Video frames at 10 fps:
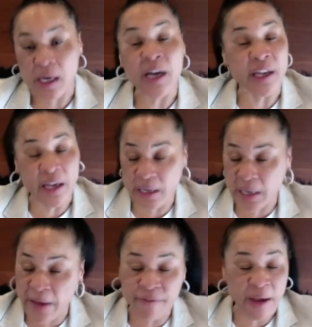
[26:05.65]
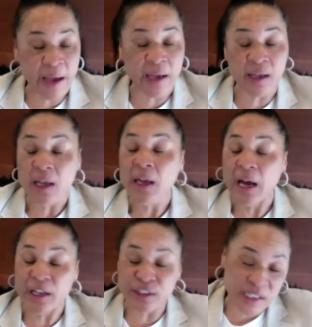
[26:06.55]
Again, I've had
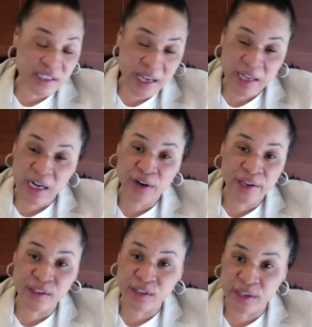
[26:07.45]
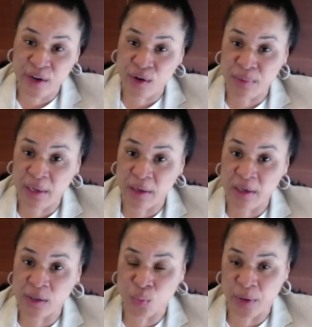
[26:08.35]
I just had our end of the year
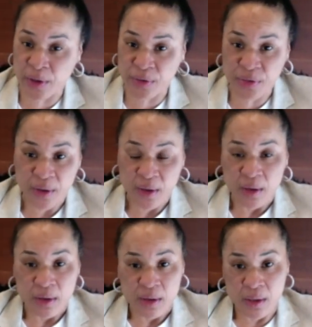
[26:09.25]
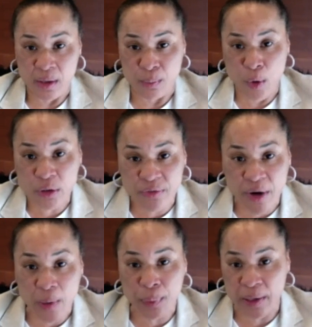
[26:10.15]
meetings with you know, most of
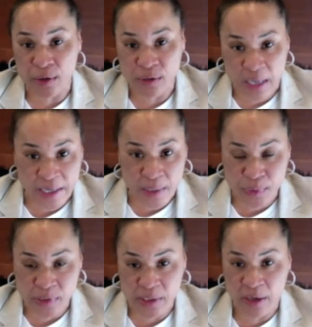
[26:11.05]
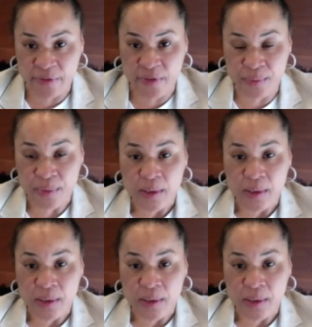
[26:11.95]
our players, 90% of them,